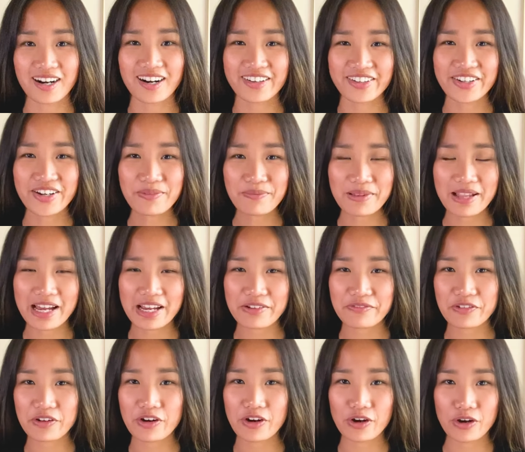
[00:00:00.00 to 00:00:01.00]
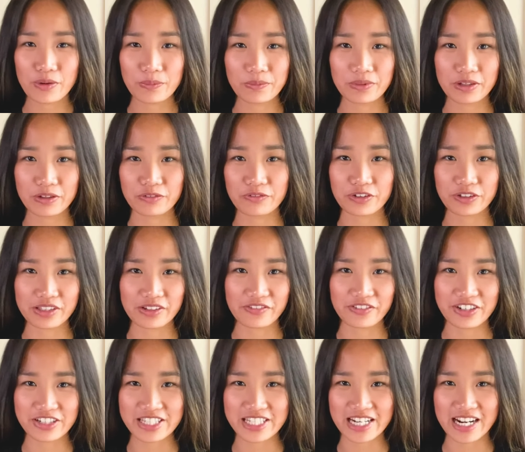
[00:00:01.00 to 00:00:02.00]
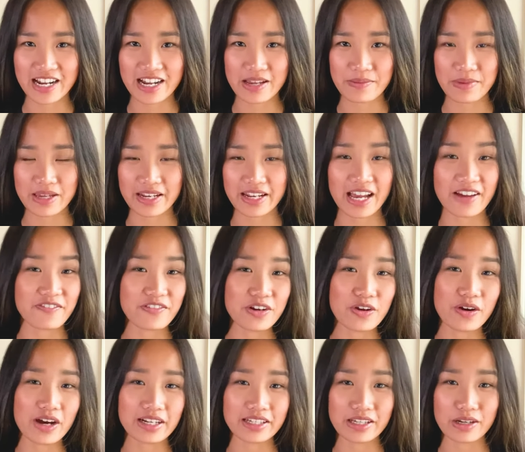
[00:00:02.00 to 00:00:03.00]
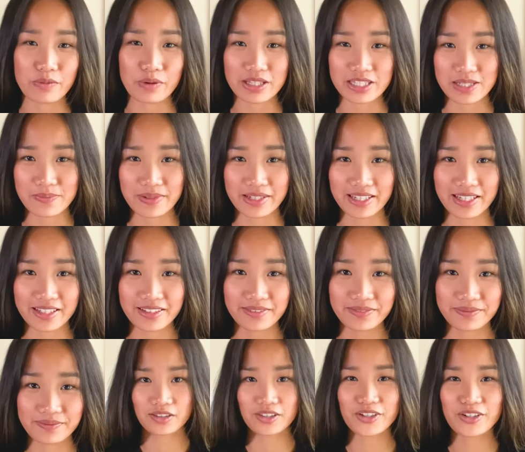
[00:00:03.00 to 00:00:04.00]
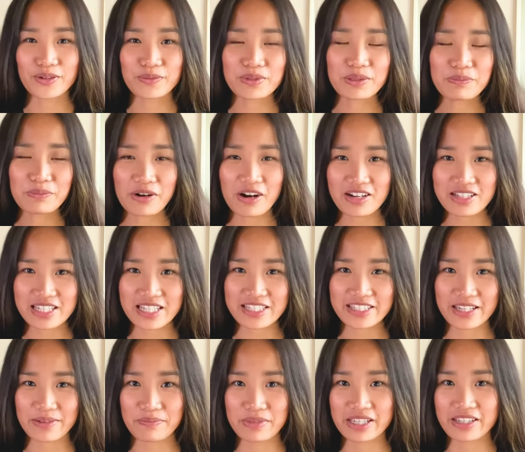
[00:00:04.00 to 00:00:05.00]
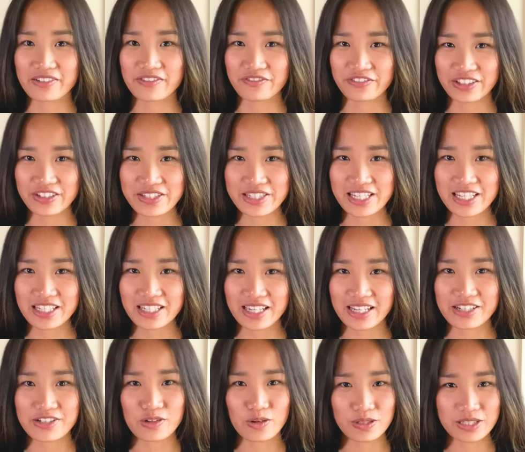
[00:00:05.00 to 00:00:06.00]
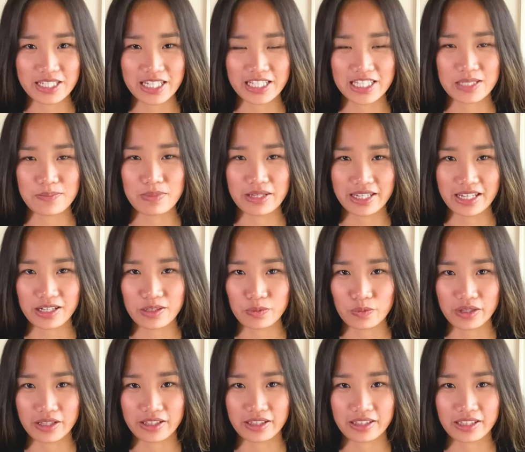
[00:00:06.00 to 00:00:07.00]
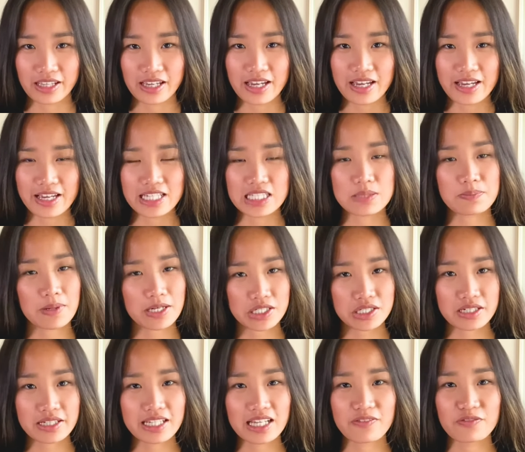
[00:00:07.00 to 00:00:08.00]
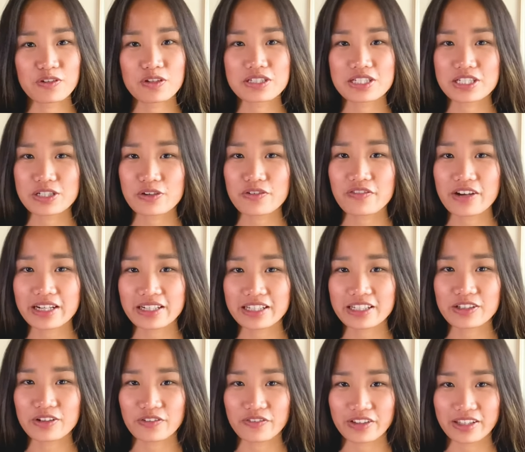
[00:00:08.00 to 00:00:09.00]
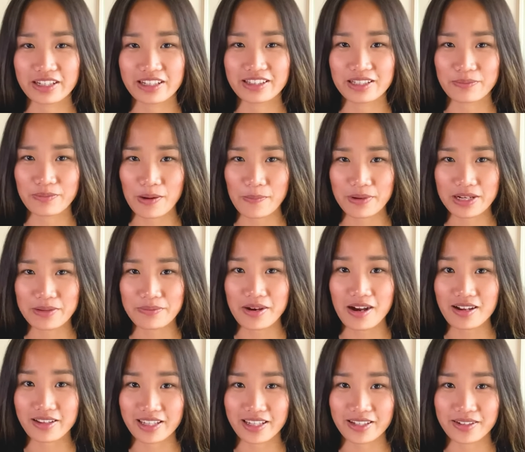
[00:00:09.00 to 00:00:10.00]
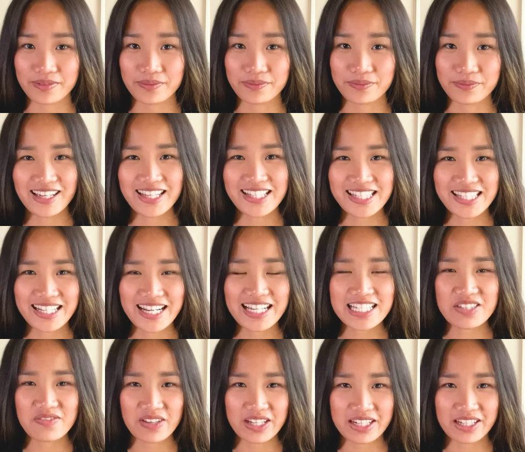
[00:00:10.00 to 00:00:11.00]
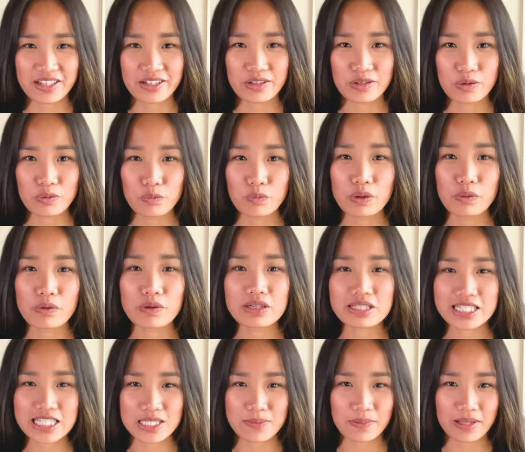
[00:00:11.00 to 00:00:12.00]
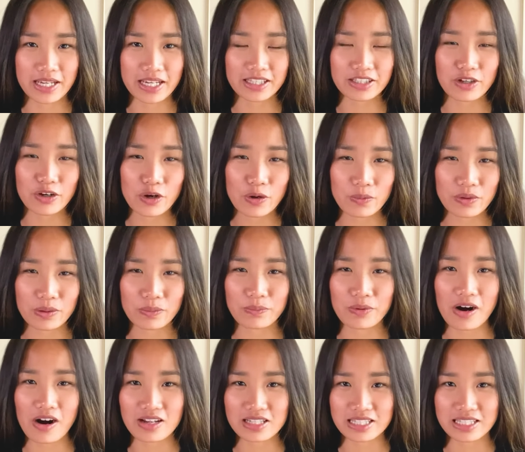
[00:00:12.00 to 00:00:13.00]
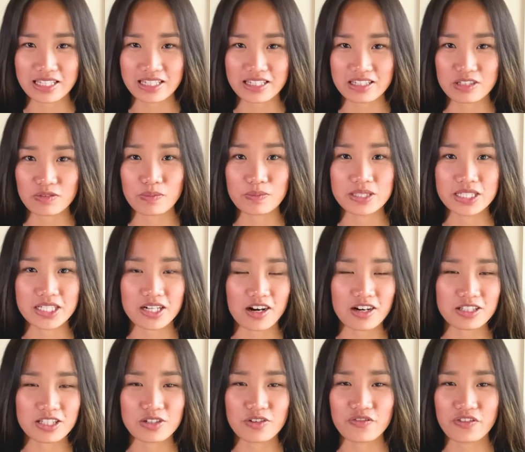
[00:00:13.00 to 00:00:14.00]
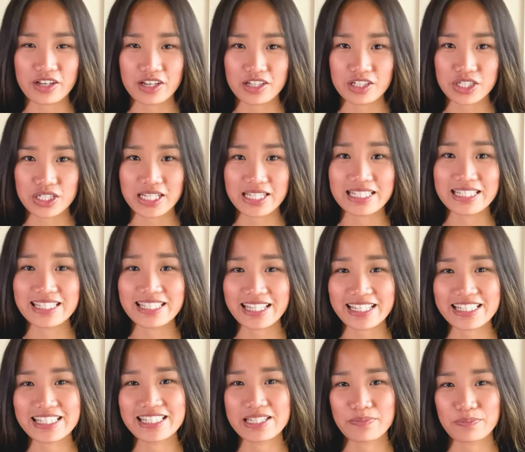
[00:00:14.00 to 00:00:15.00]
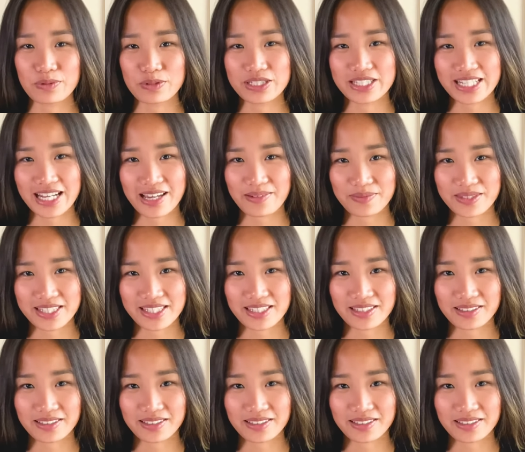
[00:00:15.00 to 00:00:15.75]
Are you applying for a home loan for the first time and have no idea where to begin? The home loan process can be confusing and daunting to begin with, especially if you're still finding your feet in the property market. In today's video, we will explain the home loan process from start to finish in 6 simple steps.